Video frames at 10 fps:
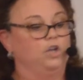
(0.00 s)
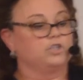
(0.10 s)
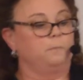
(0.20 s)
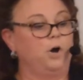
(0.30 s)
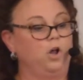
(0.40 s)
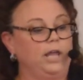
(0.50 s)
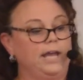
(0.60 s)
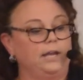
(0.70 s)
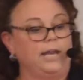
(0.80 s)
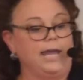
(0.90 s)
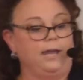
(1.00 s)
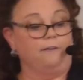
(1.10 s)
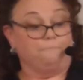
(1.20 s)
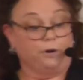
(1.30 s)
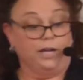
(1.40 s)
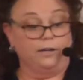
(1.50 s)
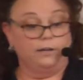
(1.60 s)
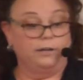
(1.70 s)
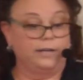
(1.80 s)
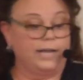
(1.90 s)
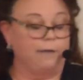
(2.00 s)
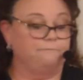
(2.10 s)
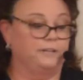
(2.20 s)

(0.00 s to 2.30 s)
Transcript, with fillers: So Paul had a, name, a friend named